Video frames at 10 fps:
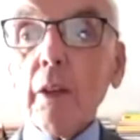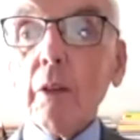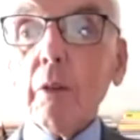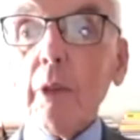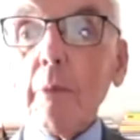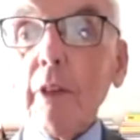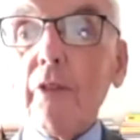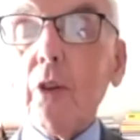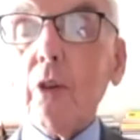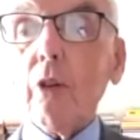We may
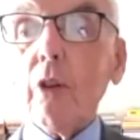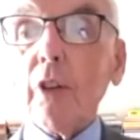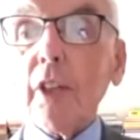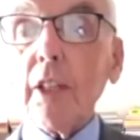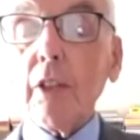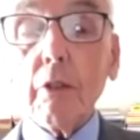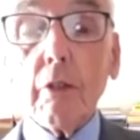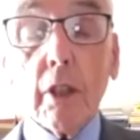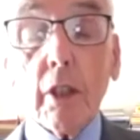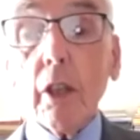follow our
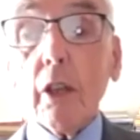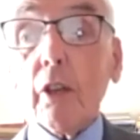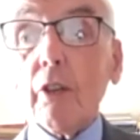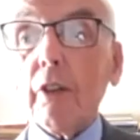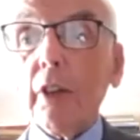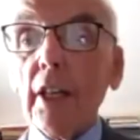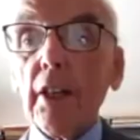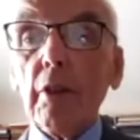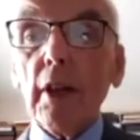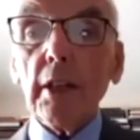hero or our
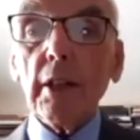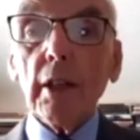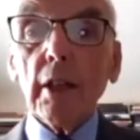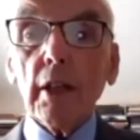heroine,